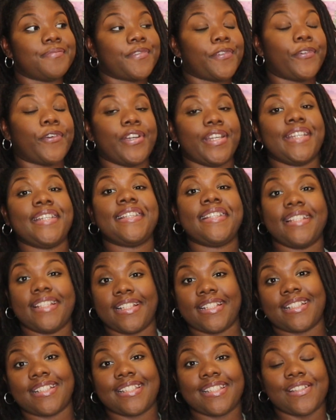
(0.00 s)

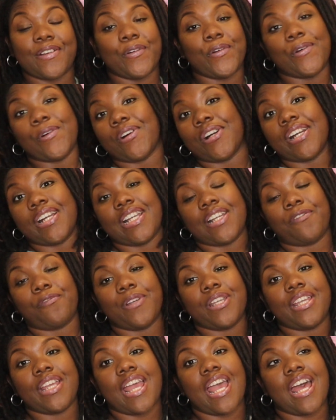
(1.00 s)
NCLEX or if
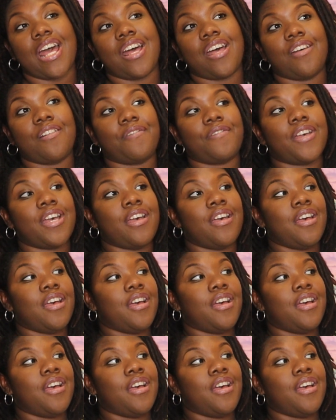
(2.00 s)
we have